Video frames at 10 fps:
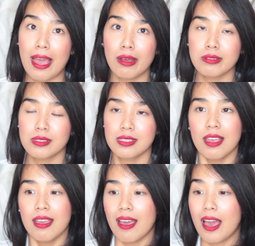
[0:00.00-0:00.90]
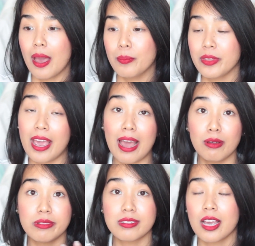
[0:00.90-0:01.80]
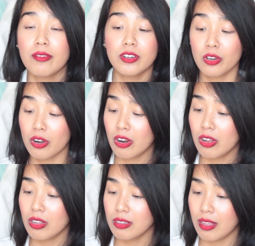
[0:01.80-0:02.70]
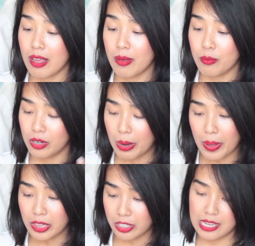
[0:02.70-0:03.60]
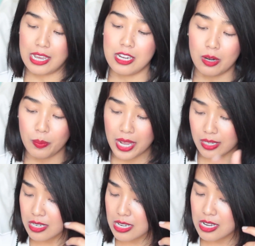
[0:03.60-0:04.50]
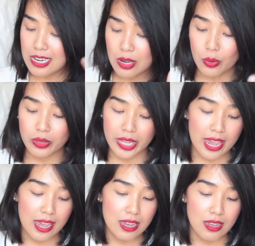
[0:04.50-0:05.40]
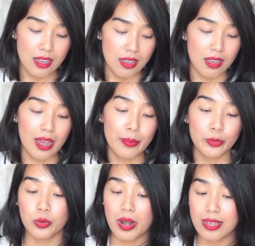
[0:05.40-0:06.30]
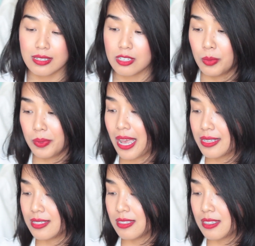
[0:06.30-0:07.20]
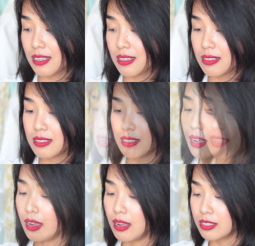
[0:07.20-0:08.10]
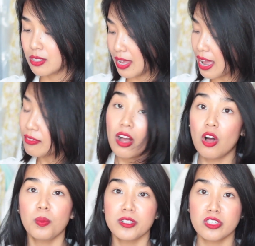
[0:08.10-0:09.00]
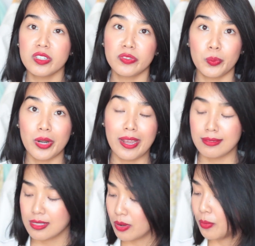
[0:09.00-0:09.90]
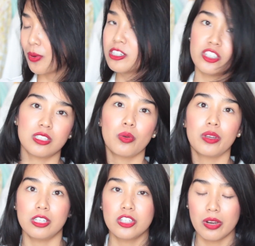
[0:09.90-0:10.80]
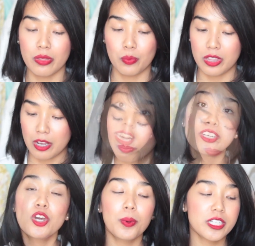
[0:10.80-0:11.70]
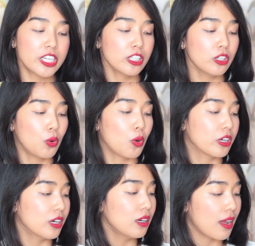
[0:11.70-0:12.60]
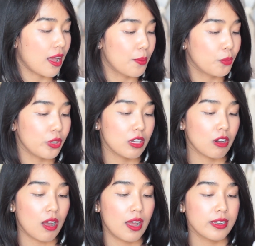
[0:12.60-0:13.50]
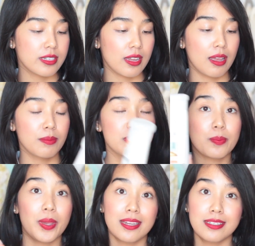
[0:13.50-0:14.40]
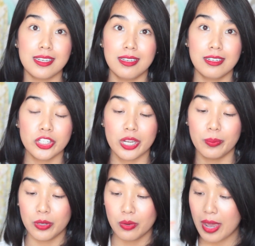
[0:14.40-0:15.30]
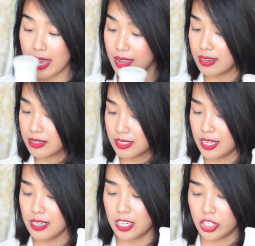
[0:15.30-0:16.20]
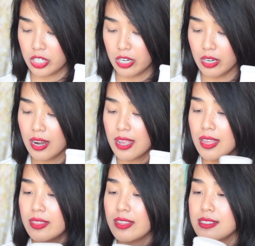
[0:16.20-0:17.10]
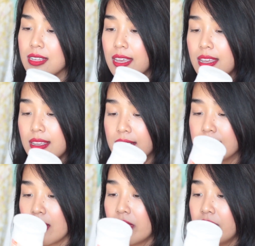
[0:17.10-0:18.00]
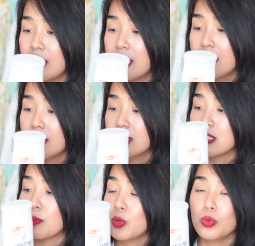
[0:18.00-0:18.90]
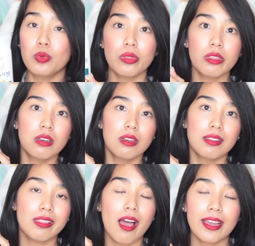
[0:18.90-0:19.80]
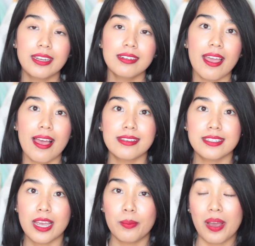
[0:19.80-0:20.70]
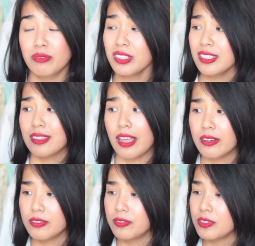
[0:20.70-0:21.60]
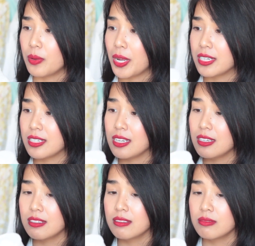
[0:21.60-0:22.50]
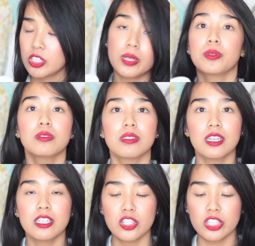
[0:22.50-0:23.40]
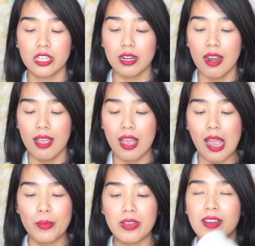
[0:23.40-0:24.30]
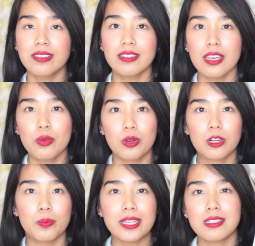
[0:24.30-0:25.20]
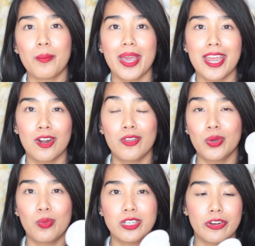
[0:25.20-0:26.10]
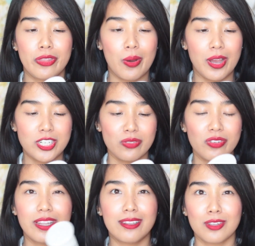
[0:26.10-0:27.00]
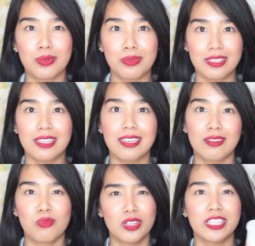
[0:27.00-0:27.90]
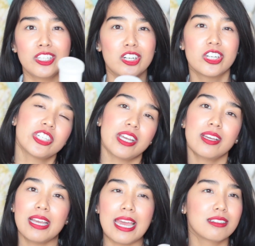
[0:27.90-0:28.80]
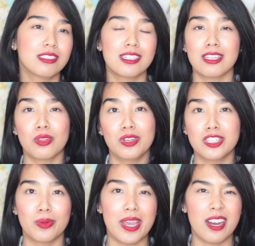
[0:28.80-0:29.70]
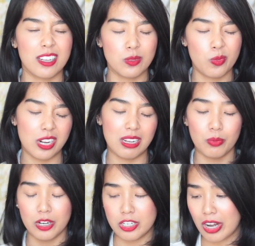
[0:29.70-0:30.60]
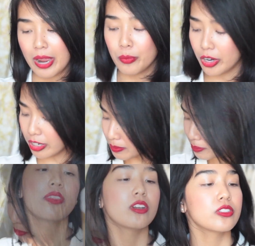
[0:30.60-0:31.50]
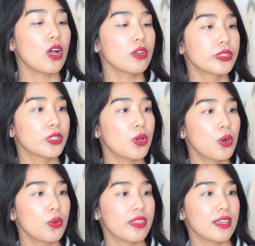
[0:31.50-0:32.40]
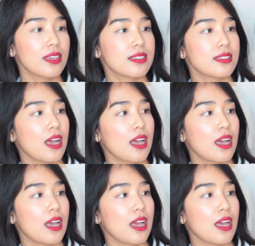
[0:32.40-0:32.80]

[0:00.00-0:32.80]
house, um, they house CoverGirl, um, what am I looking at here? Pantene, Olay, um, Crest, Herbal Essences. Uh, so they have a whole bunch of different brands. So I want to just quickly share them with you. In no particular order, um, we got um, some Pantene shampoo and conditioner. This is the Smooth line, and um, I really love Pantene shampoos and conditioner. Um, I find that they work best on my hair in the winter though. I just feel like they're really, really nourishing, and because in the winter my hair gets pretty pretty dry and brittle. There's also this